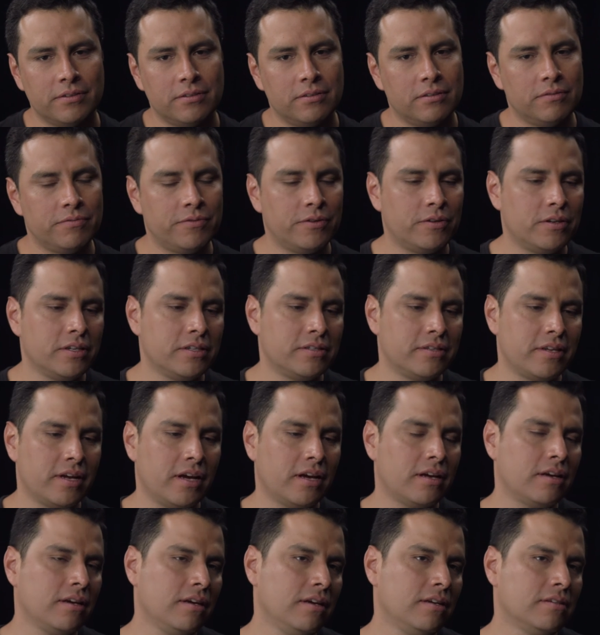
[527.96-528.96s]
For, for a
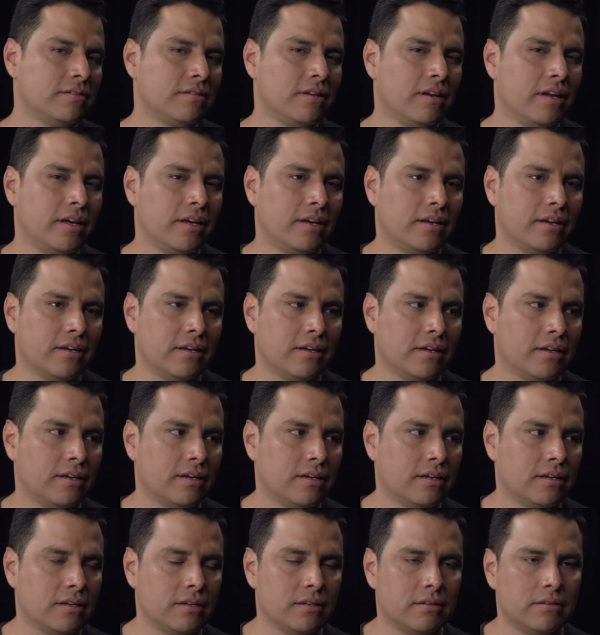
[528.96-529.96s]
stack, it's like
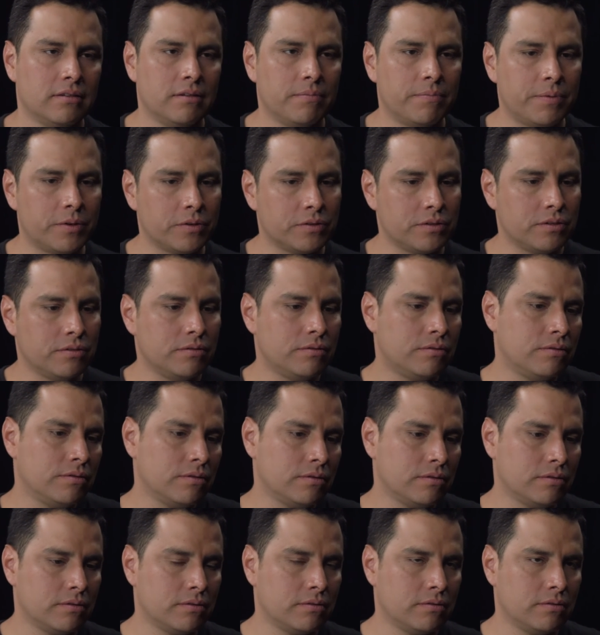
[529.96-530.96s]
a, the
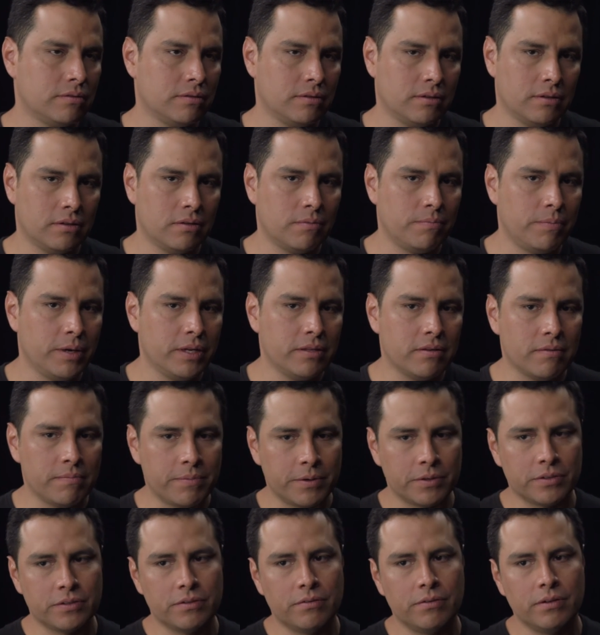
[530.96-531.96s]
procedure, uh, complete
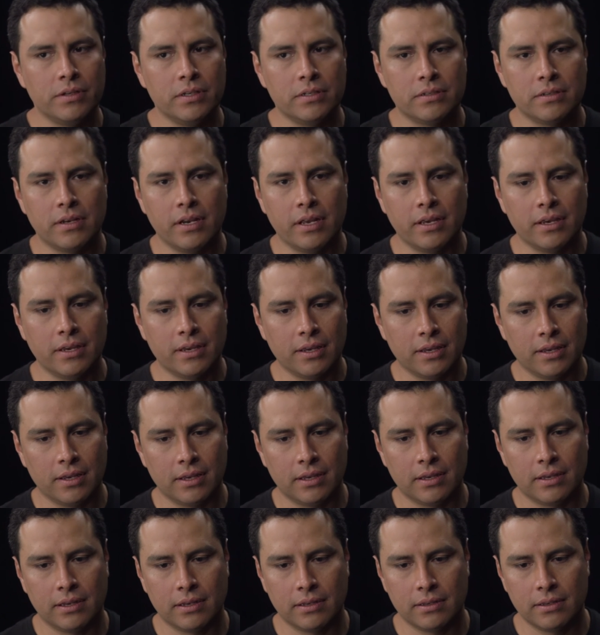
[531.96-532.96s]
the procedure is like
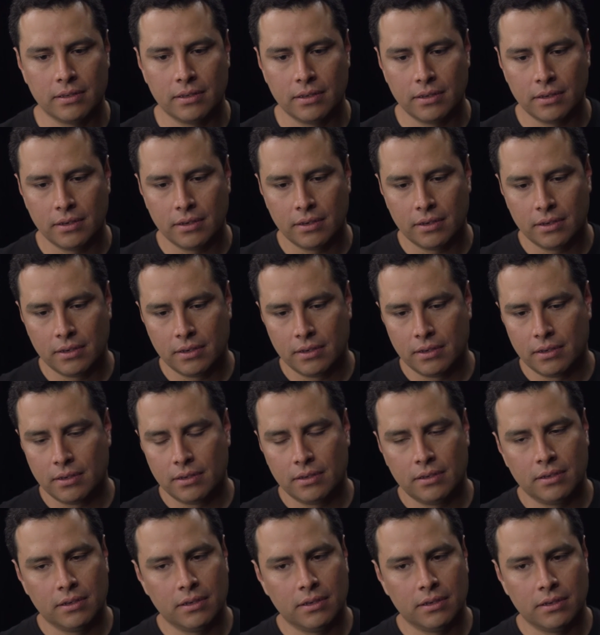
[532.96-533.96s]
a,
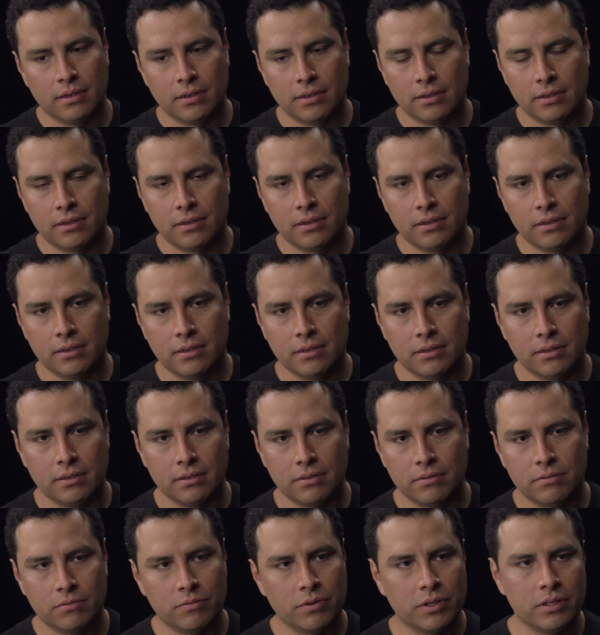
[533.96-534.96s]

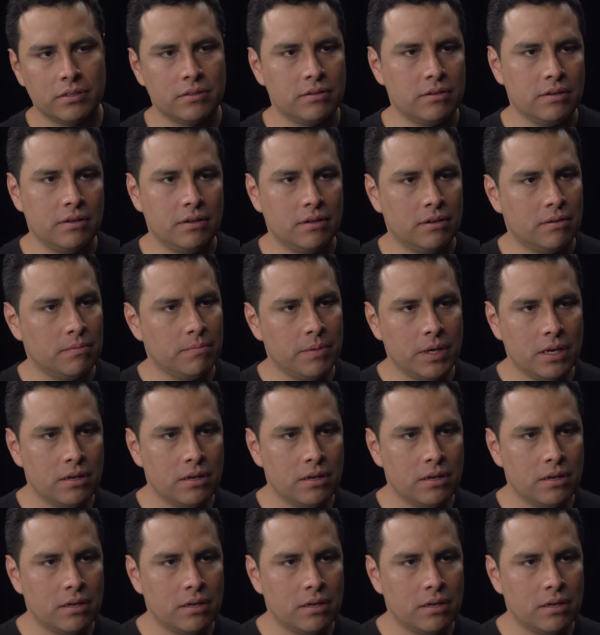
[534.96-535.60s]
a twenty